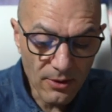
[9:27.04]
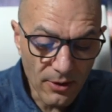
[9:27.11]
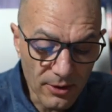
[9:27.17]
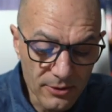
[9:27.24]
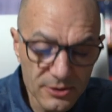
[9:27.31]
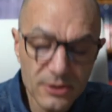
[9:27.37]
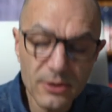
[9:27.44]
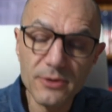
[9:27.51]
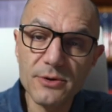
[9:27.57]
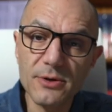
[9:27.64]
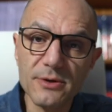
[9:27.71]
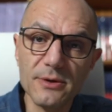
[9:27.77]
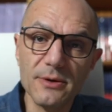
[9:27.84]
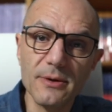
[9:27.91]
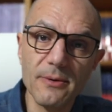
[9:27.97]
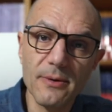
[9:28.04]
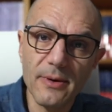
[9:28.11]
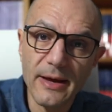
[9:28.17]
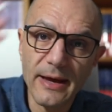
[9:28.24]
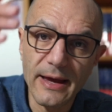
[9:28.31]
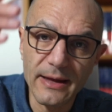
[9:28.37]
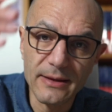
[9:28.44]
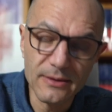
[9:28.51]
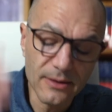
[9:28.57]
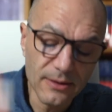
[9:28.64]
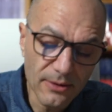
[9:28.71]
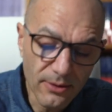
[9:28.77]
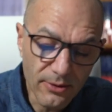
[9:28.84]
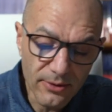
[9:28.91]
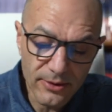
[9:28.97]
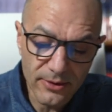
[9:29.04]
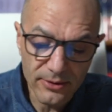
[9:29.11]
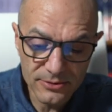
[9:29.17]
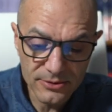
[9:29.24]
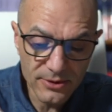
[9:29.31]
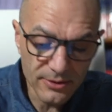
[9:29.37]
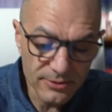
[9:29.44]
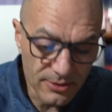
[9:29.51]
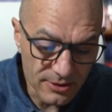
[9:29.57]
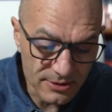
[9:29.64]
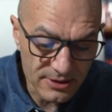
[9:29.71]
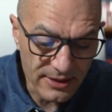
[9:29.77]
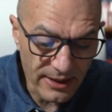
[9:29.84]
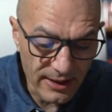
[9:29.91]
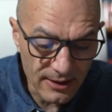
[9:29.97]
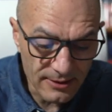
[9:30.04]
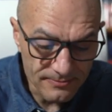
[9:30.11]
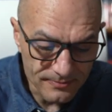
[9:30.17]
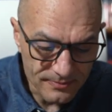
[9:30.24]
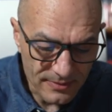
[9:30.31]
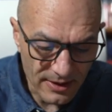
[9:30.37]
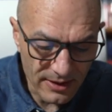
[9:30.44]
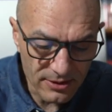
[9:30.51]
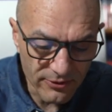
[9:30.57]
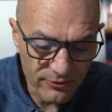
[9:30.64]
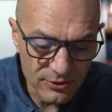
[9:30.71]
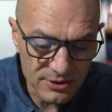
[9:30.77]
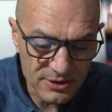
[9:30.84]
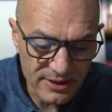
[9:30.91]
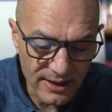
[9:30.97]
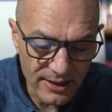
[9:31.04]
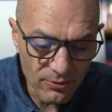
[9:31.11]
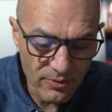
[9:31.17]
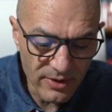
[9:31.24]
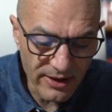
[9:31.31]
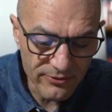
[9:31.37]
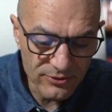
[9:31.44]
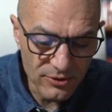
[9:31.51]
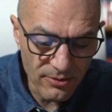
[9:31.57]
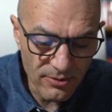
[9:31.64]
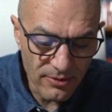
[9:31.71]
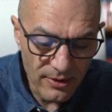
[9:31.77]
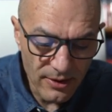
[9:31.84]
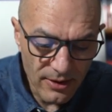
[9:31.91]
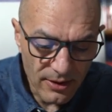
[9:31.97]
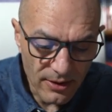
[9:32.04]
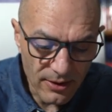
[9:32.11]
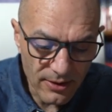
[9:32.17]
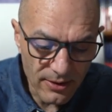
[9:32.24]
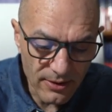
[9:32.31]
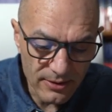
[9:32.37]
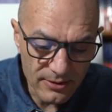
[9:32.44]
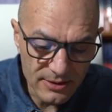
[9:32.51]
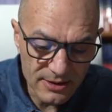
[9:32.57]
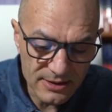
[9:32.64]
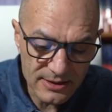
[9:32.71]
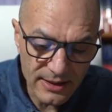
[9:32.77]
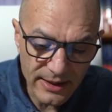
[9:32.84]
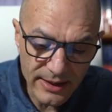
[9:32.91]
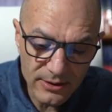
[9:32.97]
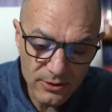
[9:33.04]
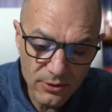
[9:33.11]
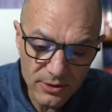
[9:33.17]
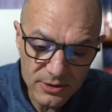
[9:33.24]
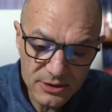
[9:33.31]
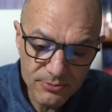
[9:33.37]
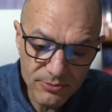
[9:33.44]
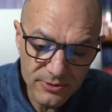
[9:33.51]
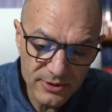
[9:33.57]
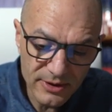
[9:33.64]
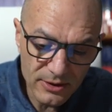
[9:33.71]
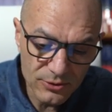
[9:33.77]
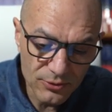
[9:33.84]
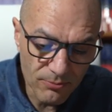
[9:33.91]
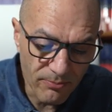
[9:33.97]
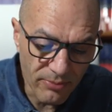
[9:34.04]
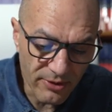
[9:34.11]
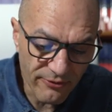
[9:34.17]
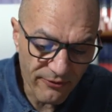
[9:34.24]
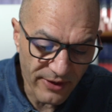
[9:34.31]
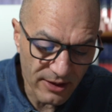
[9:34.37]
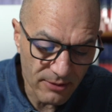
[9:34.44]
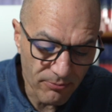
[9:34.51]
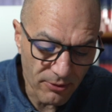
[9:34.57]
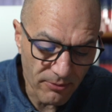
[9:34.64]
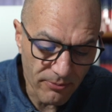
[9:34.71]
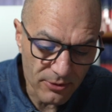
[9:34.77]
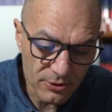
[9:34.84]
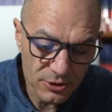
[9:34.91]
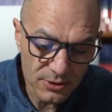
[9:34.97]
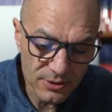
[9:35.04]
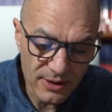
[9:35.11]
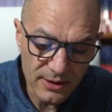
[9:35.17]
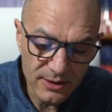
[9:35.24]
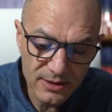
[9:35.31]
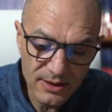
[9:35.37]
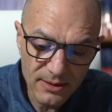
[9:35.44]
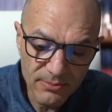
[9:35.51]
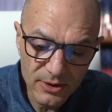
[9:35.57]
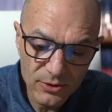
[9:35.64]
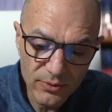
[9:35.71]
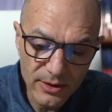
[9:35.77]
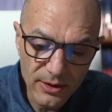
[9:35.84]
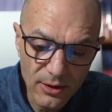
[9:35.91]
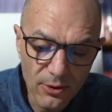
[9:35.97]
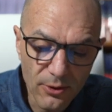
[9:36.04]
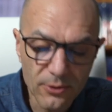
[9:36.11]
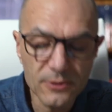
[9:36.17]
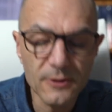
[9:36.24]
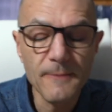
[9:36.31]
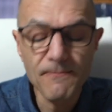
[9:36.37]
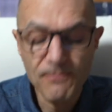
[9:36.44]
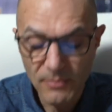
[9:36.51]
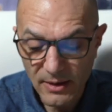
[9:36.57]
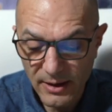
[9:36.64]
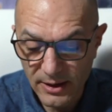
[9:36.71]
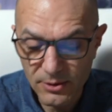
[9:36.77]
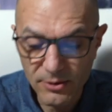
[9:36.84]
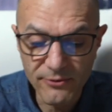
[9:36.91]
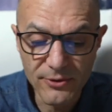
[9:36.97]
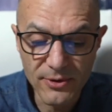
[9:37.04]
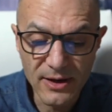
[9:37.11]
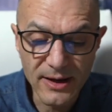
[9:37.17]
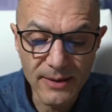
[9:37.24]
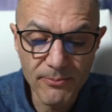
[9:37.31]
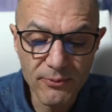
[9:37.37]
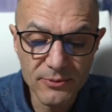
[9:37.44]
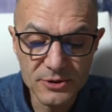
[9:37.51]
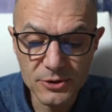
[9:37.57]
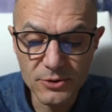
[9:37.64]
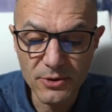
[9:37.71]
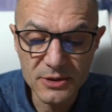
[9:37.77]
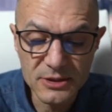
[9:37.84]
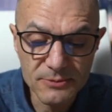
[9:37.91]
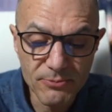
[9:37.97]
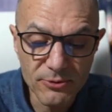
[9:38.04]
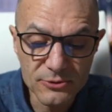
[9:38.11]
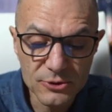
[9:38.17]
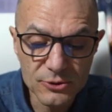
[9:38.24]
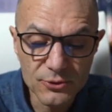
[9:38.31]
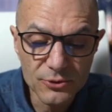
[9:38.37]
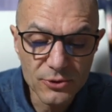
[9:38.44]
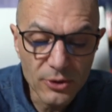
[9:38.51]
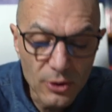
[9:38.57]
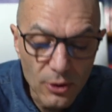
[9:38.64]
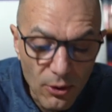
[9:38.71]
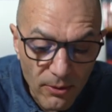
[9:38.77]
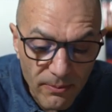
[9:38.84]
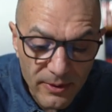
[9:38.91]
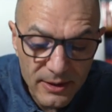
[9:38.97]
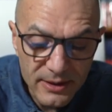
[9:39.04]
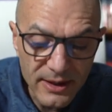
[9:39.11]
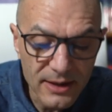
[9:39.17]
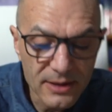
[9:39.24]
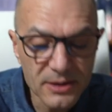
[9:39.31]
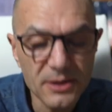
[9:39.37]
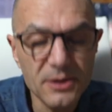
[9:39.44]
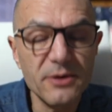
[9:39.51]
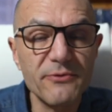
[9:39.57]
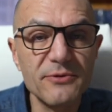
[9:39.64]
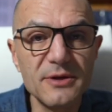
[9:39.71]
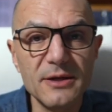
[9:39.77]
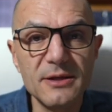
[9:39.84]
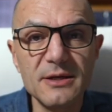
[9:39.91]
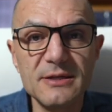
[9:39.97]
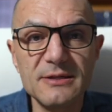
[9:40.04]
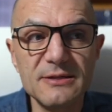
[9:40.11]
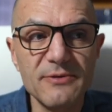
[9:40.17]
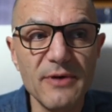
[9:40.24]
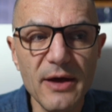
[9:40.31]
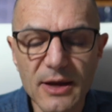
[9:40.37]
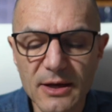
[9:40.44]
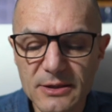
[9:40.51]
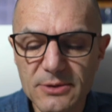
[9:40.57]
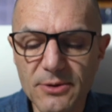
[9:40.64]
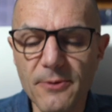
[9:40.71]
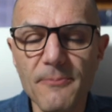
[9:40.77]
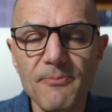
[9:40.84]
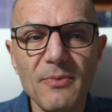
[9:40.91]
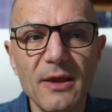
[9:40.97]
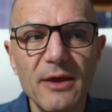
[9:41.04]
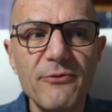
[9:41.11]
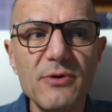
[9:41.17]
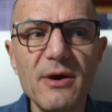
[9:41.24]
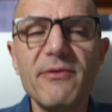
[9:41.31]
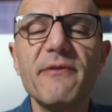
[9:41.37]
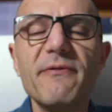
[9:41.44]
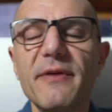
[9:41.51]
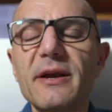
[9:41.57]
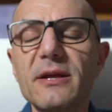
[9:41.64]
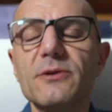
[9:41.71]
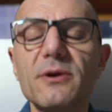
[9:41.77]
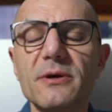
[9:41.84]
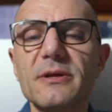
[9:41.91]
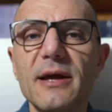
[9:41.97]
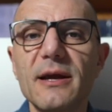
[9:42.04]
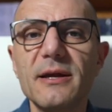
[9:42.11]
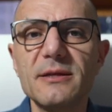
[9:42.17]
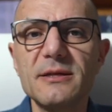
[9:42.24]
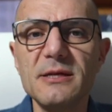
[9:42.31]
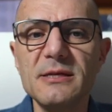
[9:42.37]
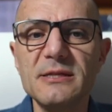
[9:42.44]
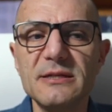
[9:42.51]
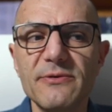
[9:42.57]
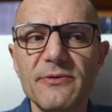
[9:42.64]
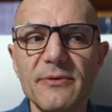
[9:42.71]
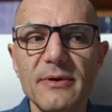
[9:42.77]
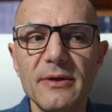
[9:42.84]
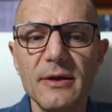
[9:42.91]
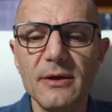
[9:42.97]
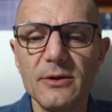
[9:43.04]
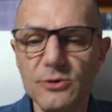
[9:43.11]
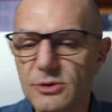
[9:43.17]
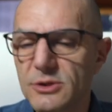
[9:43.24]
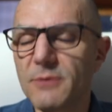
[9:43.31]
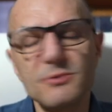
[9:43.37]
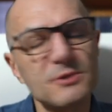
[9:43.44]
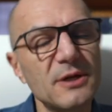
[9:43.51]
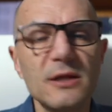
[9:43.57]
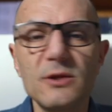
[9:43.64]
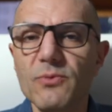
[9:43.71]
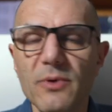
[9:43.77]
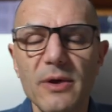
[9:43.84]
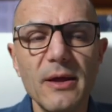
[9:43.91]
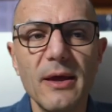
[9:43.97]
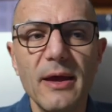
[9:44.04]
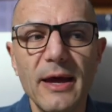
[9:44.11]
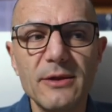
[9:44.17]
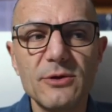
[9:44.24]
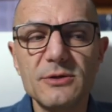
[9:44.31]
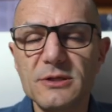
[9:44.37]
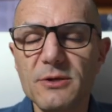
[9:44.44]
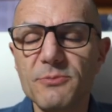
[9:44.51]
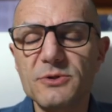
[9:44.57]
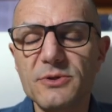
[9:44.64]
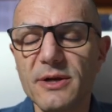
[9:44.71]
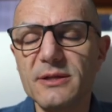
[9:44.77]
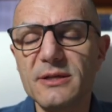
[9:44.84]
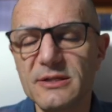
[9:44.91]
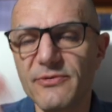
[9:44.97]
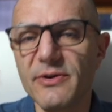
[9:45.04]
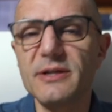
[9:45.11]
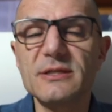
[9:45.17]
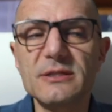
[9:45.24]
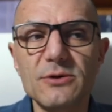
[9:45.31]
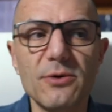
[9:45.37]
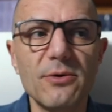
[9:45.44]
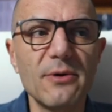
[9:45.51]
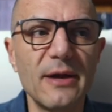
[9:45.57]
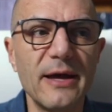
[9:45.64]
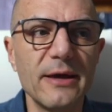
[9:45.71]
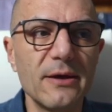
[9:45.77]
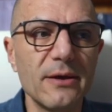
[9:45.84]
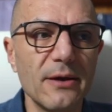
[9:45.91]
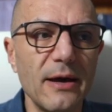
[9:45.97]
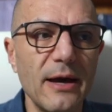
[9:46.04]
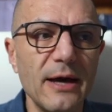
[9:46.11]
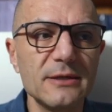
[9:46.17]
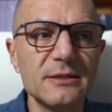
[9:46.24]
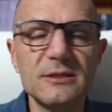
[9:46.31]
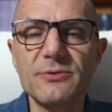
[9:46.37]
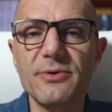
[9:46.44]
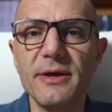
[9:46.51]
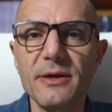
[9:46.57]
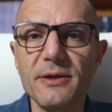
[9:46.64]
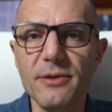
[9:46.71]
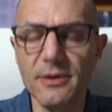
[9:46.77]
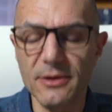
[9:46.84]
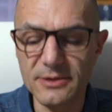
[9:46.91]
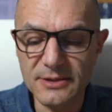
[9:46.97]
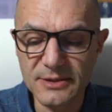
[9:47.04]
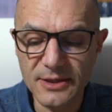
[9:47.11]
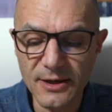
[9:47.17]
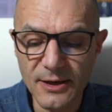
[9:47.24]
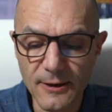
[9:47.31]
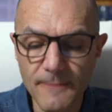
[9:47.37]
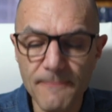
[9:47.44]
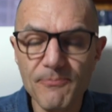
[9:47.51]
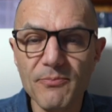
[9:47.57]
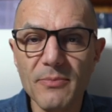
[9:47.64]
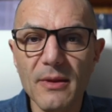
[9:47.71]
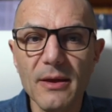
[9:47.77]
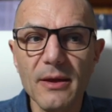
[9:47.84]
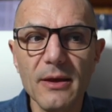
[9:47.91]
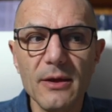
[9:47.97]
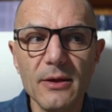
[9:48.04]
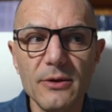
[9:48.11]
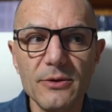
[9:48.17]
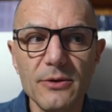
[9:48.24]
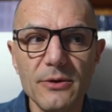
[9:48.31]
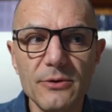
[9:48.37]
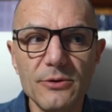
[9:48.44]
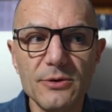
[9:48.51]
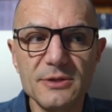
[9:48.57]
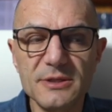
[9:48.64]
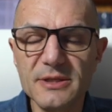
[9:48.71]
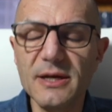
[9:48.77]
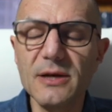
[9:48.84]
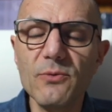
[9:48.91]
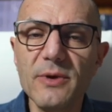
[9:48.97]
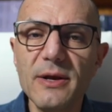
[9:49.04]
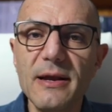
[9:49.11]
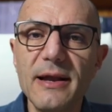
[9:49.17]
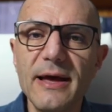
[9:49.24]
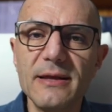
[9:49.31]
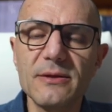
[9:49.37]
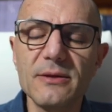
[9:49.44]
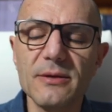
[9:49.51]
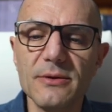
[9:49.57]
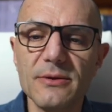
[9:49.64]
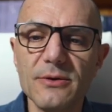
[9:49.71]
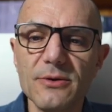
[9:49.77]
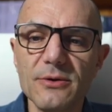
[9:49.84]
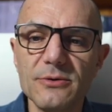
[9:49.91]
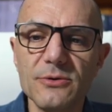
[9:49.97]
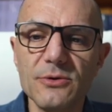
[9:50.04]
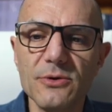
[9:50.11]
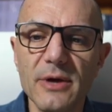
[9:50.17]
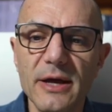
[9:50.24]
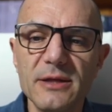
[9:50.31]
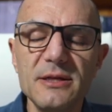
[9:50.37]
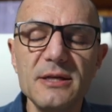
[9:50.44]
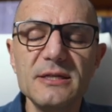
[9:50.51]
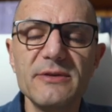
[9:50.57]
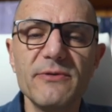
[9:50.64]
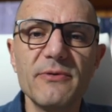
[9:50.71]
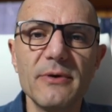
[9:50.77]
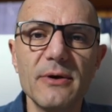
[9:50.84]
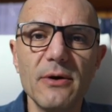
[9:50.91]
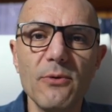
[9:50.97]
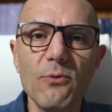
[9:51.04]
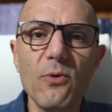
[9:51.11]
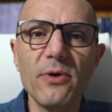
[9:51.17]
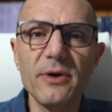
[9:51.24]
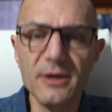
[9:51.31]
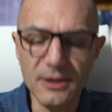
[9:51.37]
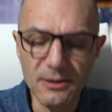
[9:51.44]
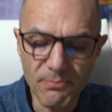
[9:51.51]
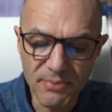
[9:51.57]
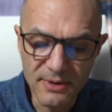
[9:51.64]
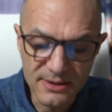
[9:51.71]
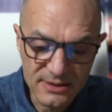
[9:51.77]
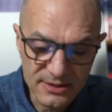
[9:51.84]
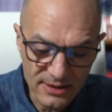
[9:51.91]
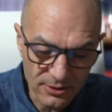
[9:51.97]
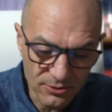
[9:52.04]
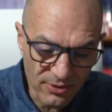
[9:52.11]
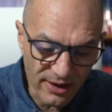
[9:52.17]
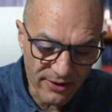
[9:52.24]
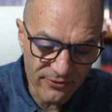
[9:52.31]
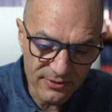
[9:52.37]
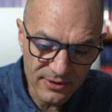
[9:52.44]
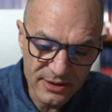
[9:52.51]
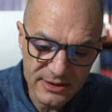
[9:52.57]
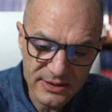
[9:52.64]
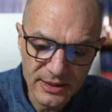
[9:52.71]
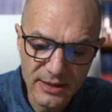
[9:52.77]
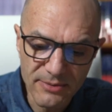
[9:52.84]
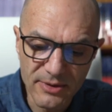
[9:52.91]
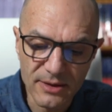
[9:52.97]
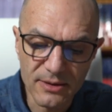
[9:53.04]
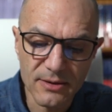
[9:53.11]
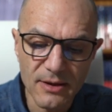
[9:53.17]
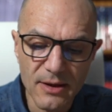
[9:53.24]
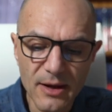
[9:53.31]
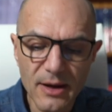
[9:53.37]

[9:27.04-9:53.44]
On the other end, or on the other end of the scale, we have this line corresponding to perfect proportionality between load and overlap, which corresponds to the global yielding of the adhesive. So if you have a very ductile adhesive, the substrate is very strong, like high strength steel, the steel will let the adhesive work in peace, and you have this limit.